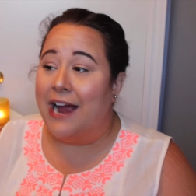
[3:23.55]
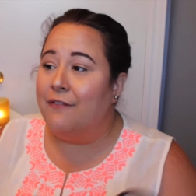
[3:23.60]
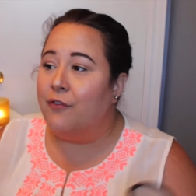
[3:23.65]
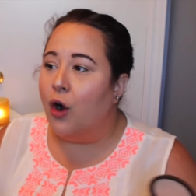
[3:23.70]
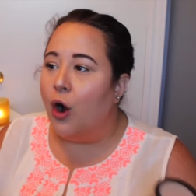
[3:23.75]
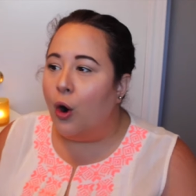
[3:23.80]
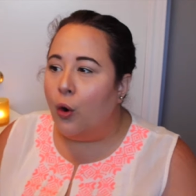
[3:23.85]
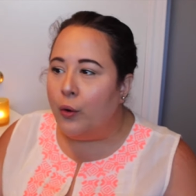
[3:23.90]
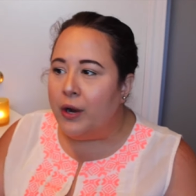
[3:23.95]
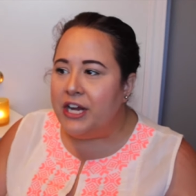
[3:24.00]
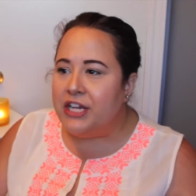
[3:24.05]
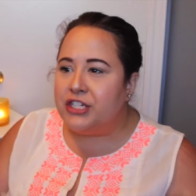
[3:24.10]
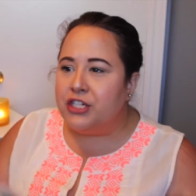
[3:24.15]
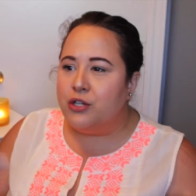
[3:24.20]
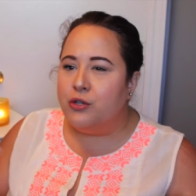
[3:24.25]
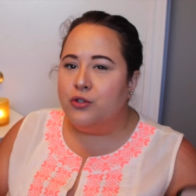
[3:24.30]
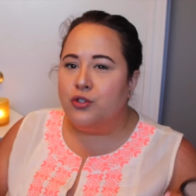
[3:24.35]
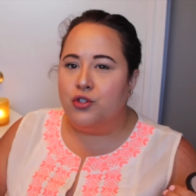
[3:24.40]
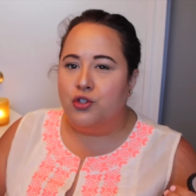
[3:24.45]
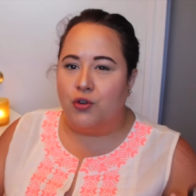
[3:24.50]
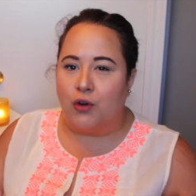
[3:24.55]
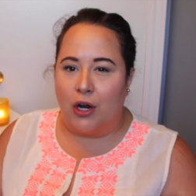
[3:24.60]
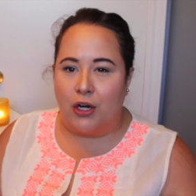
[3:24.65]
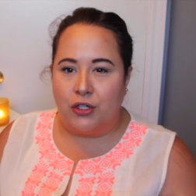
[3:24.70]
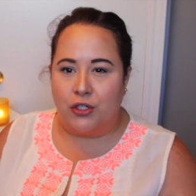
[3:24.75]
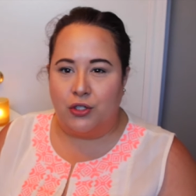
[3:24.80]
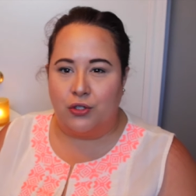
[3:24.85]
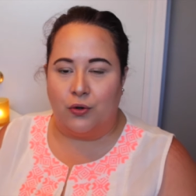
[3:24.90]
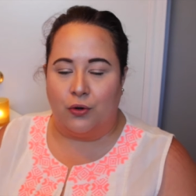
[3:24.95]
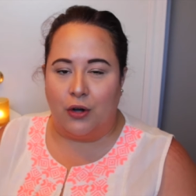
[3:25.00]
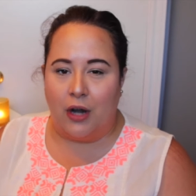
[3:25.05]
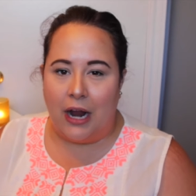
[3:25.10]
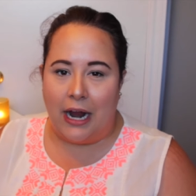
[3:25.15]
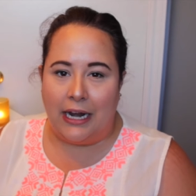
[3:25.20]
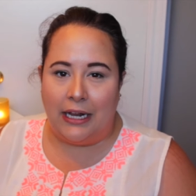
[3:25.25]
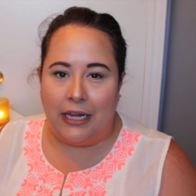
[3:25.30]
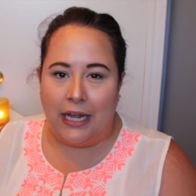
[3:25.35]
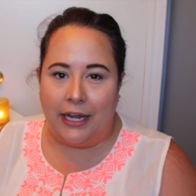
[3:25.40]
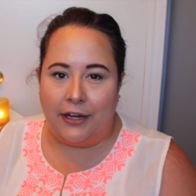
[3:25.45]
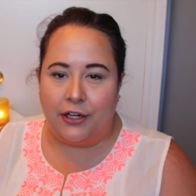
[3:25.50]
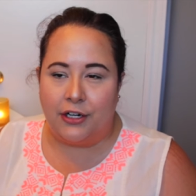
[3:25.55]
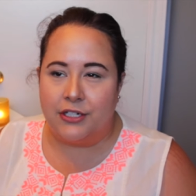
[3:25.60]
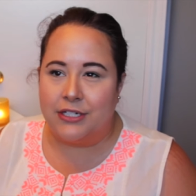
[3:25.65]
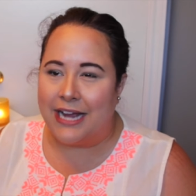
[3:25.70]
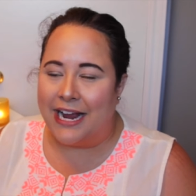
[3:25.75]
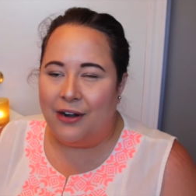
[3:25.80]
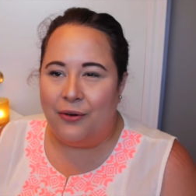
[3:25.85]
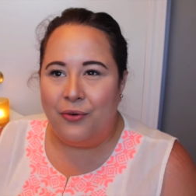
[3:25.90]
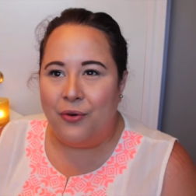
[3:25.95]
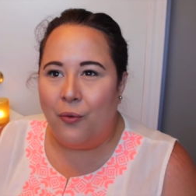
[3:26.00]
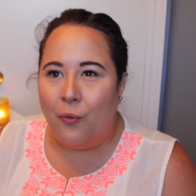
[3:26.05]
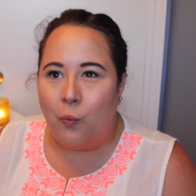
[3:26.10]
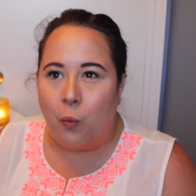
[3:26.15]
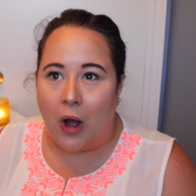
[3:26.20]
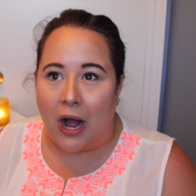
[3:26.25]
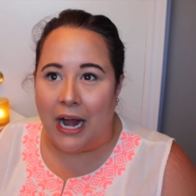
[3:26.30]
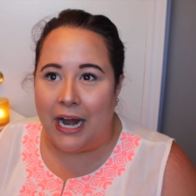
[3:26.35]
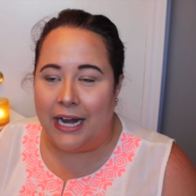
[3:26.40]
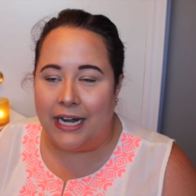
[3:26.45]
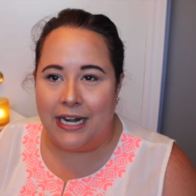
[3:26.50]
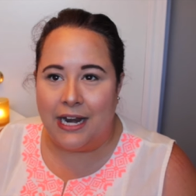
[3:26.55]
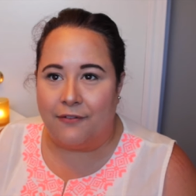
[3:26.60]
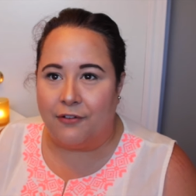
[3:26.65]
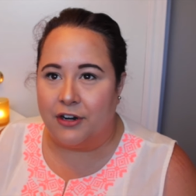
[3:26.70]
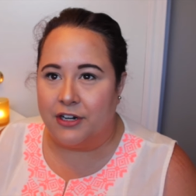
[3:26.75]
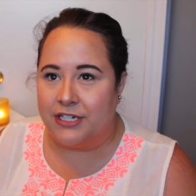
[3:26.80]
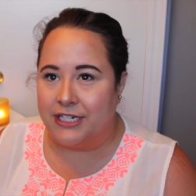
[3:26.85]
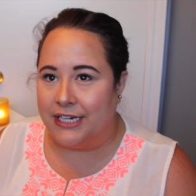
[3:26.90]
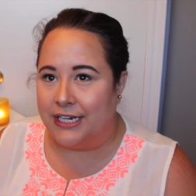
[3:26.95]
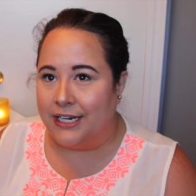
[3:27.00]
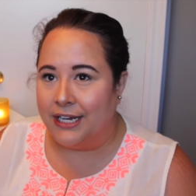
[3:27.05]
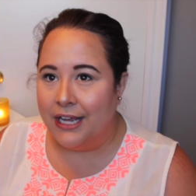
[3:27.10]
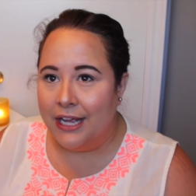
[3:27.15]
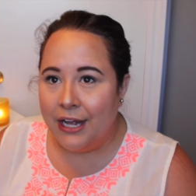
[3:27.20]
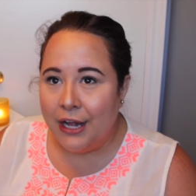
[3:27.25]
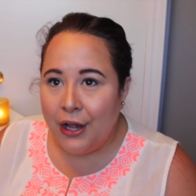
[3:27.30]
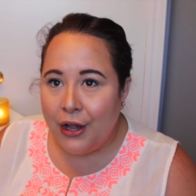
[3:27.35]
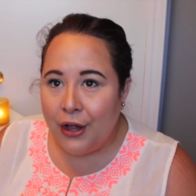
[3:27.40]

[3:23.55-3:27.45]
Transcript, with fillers: I've always used drugstore highlighters. I don't know why I never did